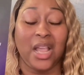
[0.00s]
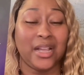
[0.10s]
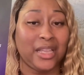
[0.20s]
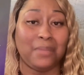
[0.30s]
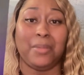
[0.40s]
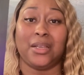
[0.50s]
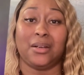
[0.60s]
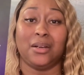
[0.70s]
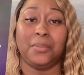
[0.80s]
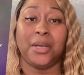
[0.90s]
i can't make
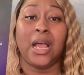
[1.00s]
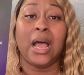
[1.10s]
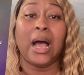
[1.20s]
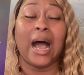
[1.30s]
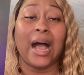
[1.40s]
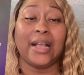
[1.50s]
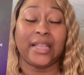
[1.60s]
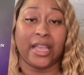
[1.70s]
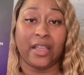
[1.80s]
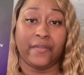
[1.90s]
it up I
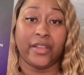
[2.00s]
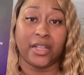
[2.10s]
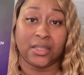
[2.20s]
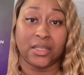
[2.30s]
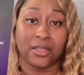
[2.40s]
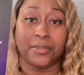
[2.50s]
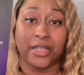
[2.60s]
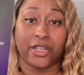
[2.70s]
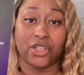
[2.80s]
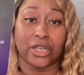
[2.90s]
gave in to
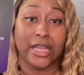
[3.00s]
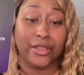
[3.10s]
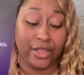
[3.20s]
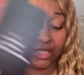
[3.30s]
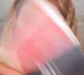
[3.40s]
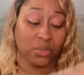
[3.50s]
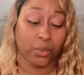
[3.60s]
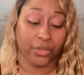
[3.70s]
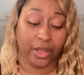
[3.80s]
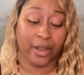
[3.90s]
temptation, and this is
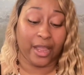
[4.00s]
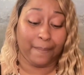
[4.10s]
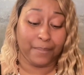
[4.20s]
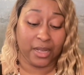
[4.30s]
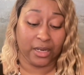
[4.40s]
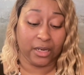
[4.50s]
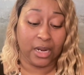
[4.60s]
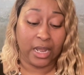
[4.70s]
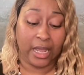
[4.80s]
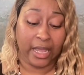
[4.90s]
what they're admitting.
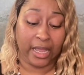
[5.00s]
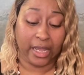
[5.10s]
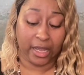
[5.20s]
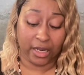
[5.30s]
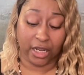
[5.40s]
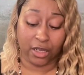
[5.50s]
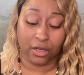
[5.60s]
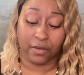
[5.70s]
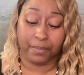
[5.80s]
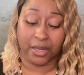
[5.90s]
And it
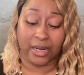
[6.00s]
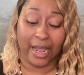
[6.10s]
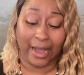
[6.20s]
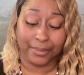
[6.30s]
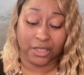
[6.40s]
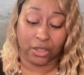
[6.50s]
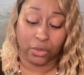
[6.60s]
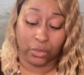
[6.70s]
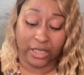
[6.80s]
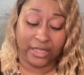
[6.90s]
could have been
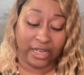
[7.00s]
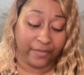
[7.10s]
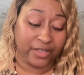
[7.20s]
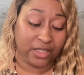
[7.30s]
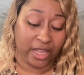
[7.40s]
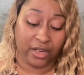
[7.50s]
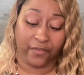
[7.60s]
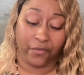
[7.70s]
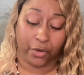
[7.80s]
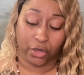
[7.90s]
absolutely
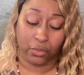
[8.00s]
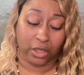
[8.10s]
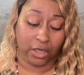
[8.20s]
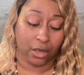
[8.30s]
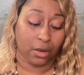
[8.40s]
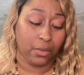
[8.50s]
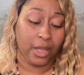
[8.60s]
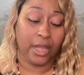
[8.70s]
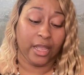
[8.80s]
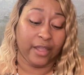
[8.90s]
devastating for you, Leo.
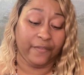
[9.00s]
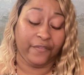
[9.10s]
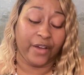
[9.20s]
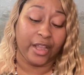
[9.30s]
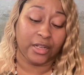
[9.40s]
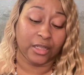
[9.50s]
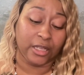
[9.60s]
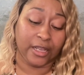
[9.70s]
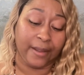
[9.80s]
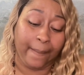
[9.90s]
And
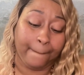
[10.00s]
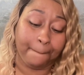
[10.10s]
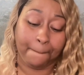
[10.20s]
finally,